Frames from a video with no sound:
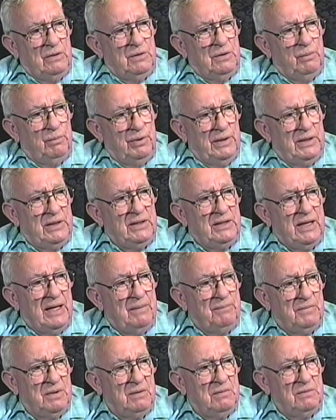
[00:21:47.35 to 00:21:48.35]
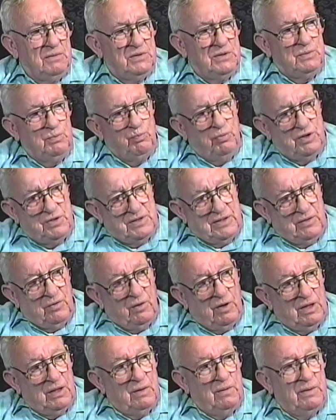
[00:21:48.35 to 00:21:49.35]
the plane captain puts an
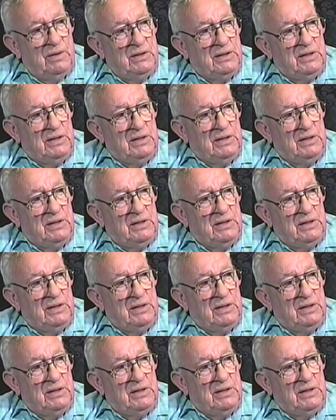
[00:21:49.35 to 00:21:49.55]
order and